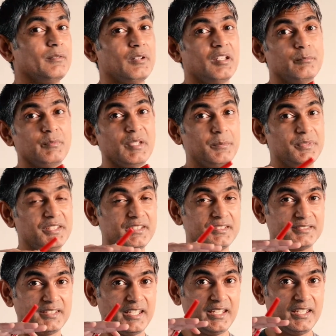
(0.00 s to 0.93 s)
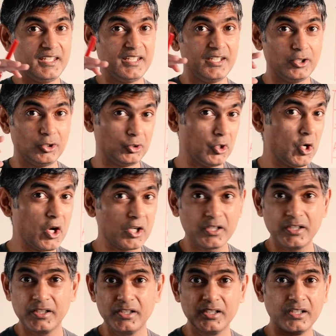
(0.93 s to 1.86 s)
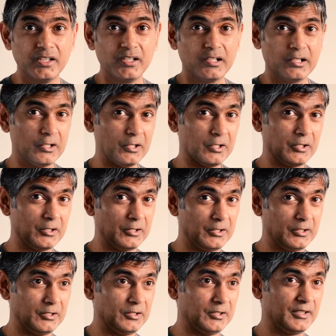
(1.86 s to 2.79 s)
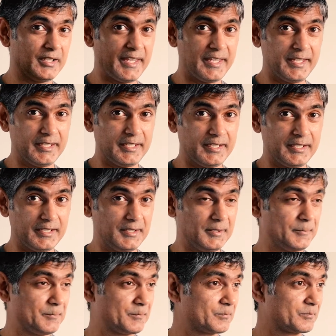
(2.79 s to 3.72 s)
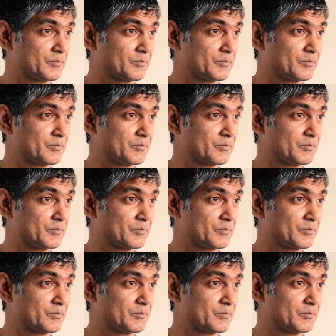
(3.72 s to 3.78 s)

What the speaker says: Maybe it's a rock or a